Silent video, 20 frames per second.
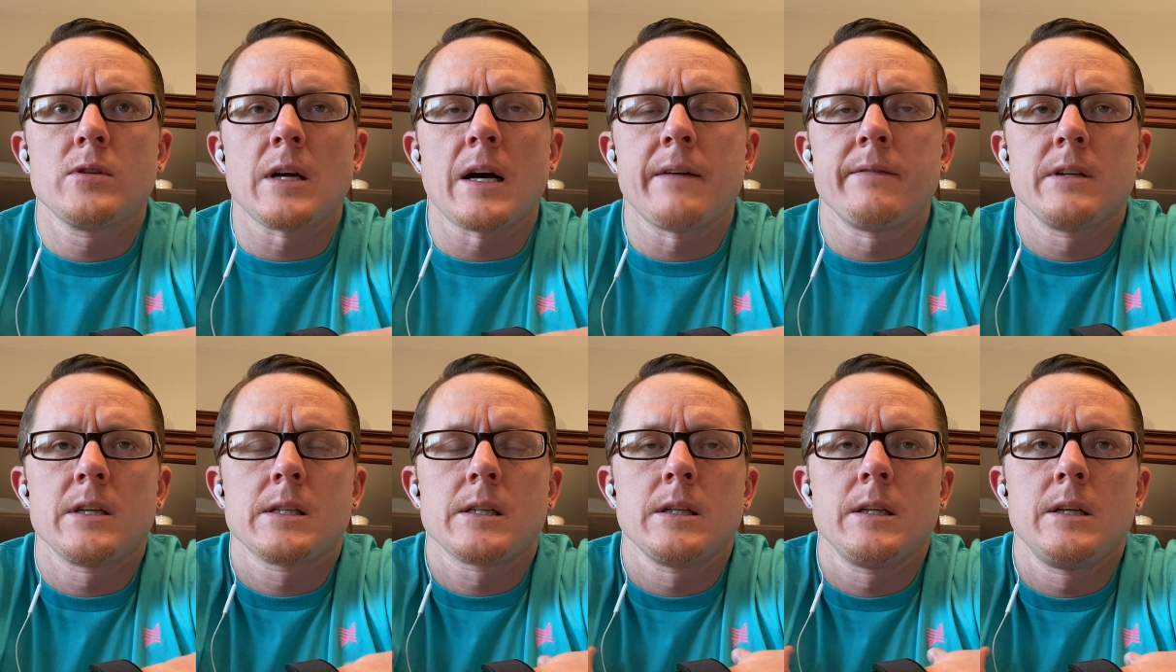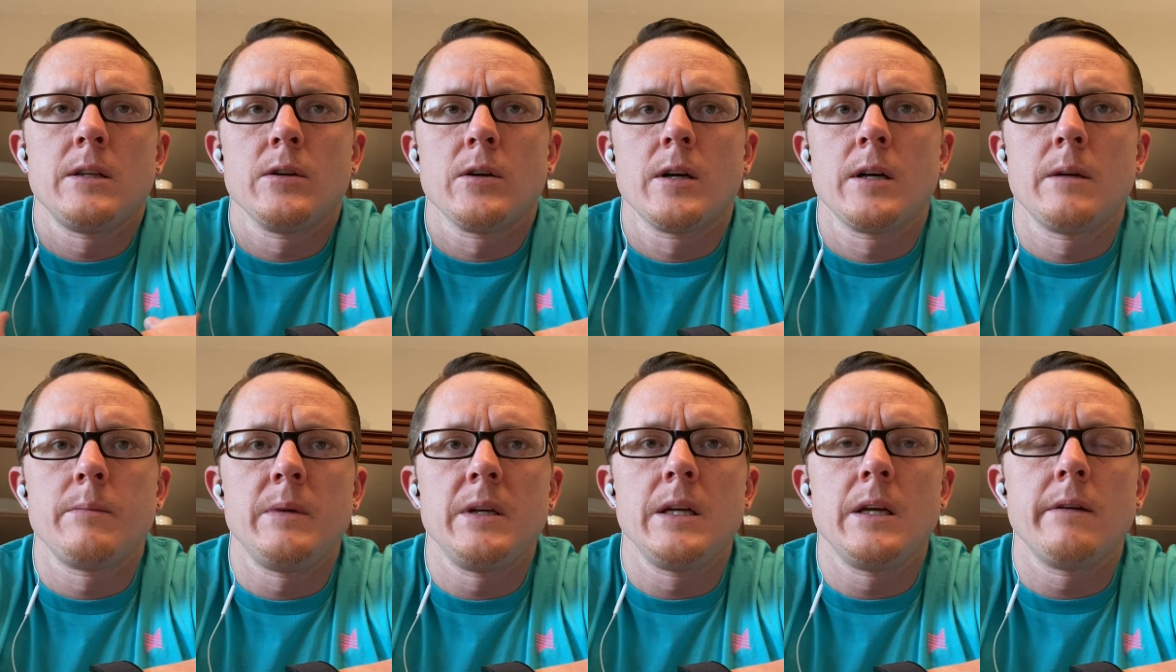Obviously, they're going
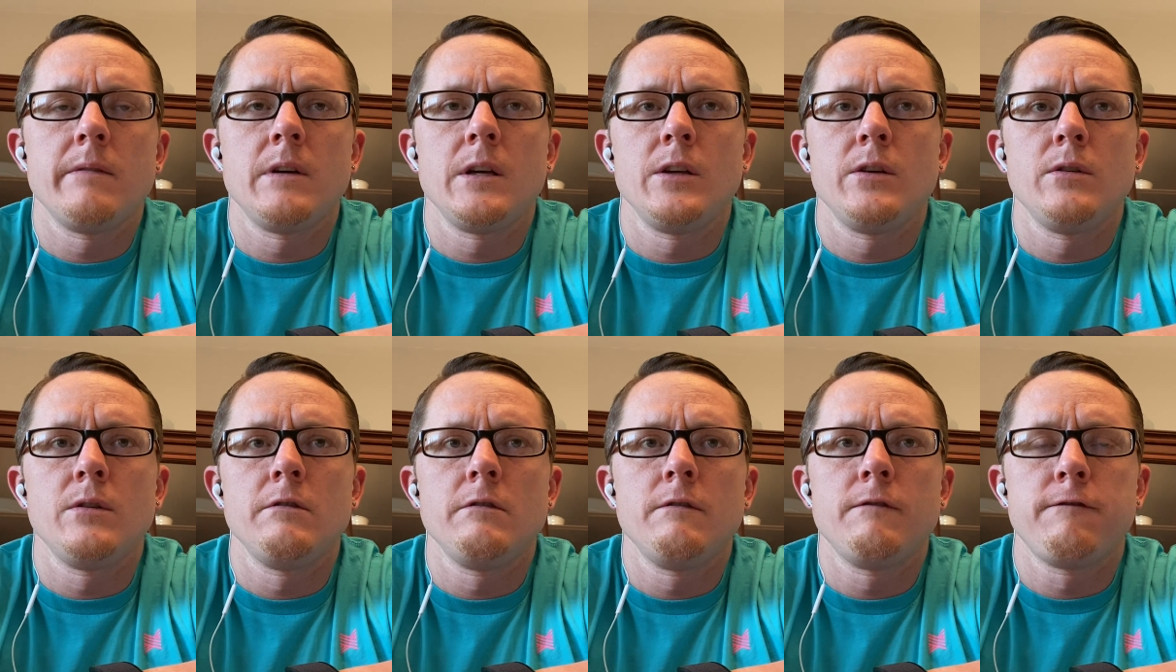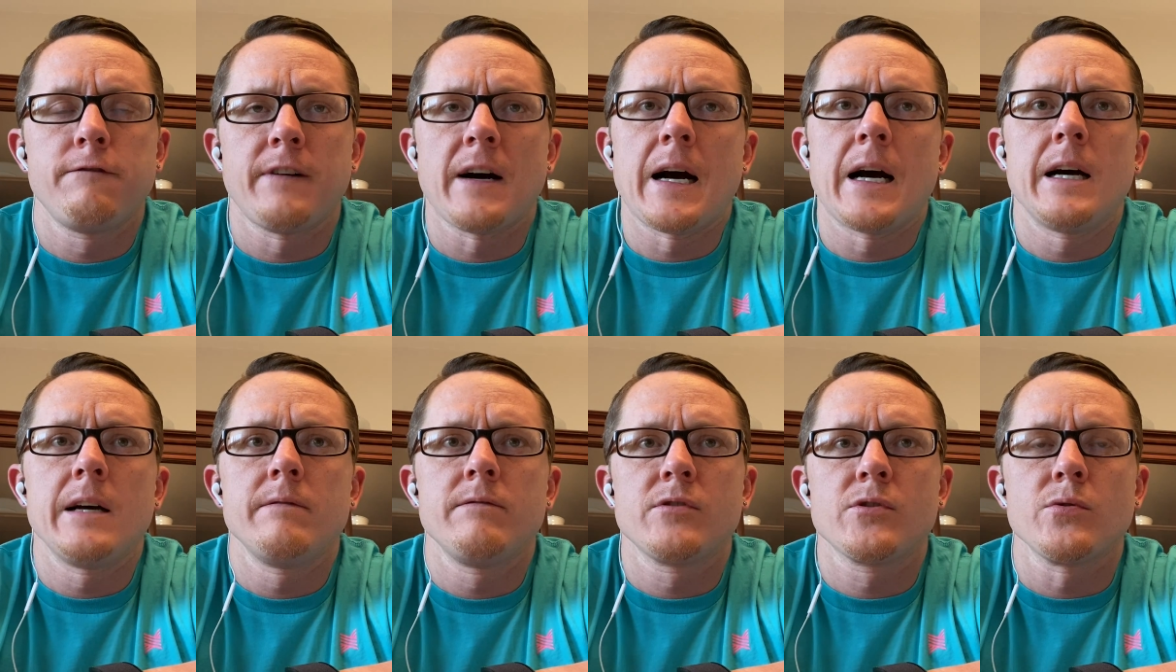to be giving you
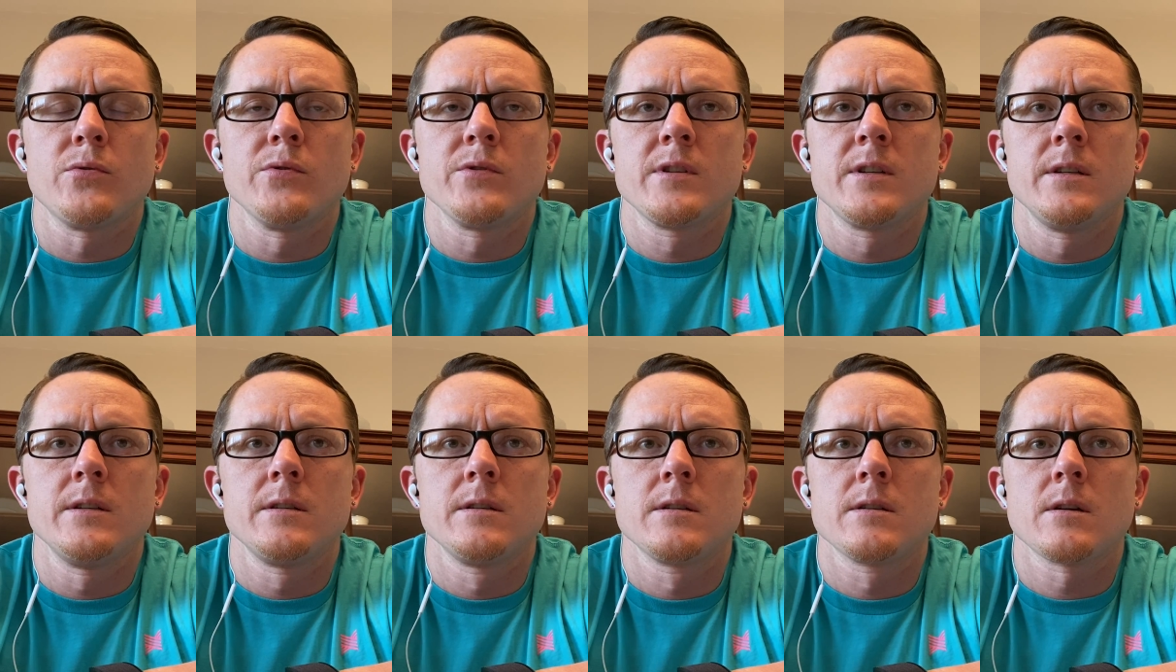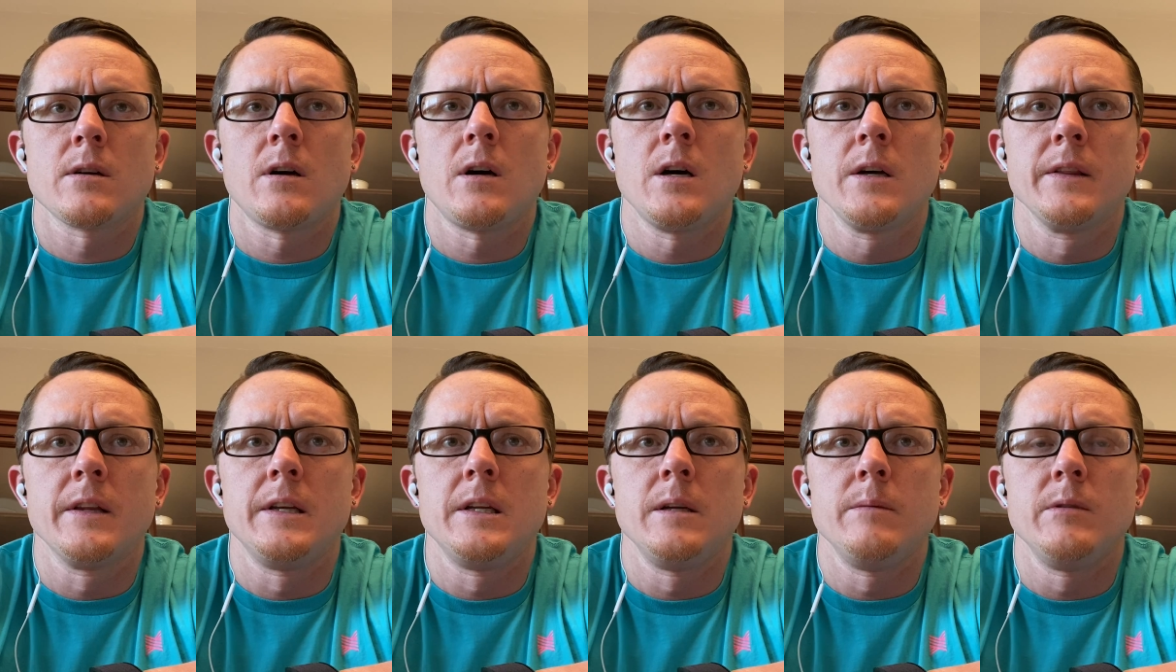5 sources on
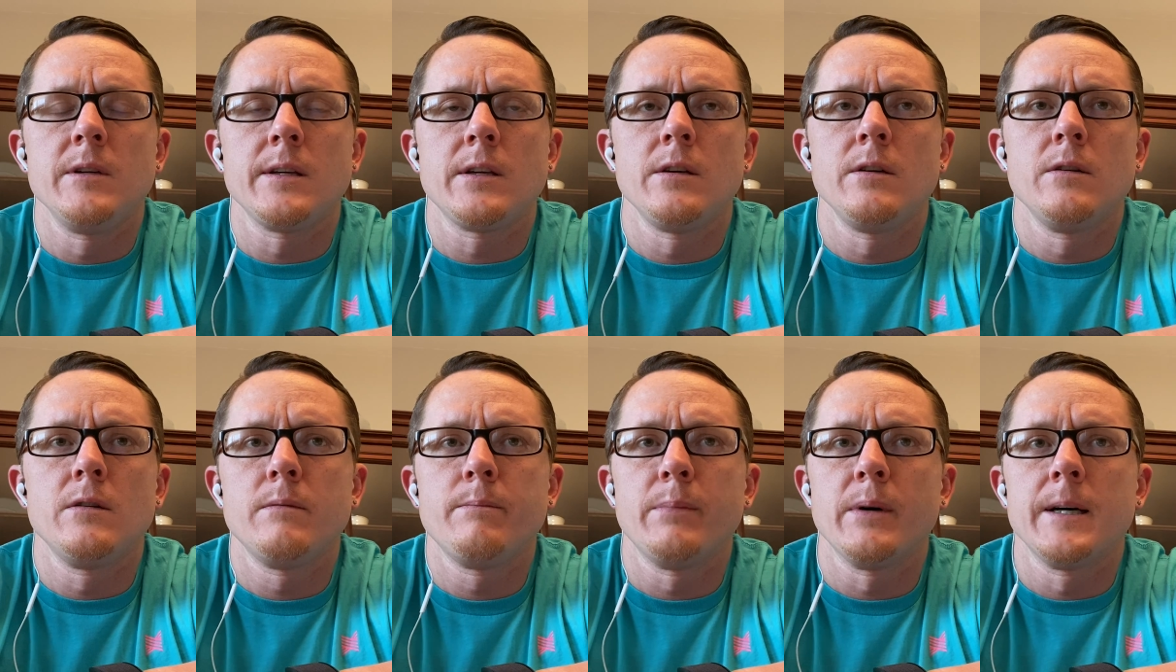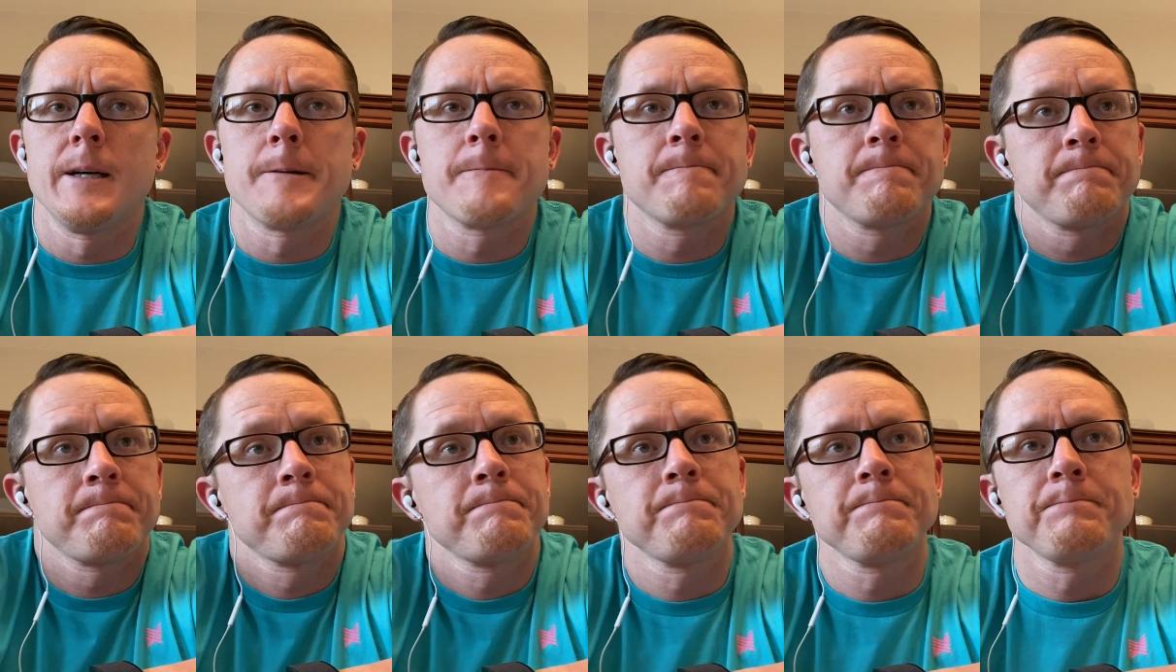the DBQ, but
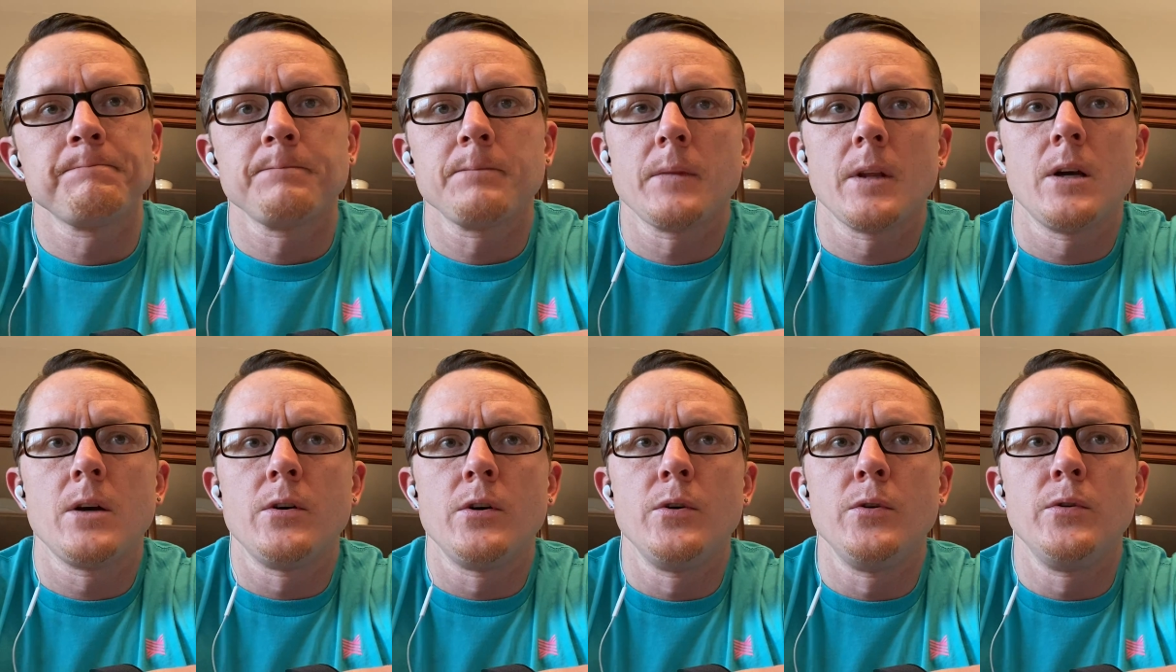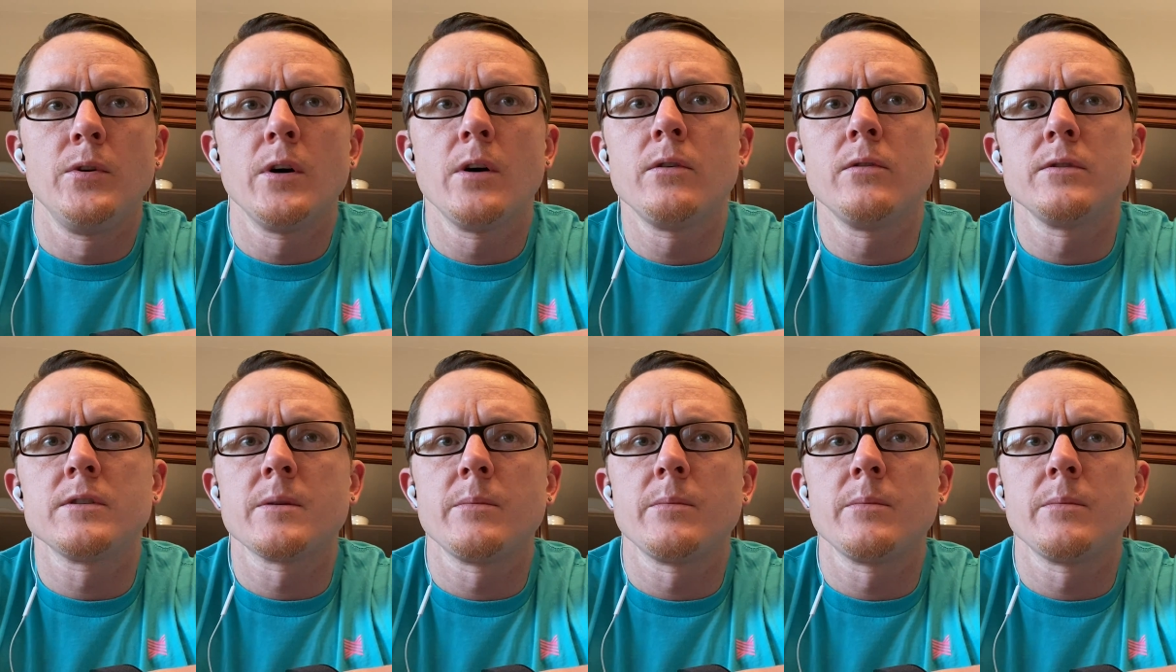who knows?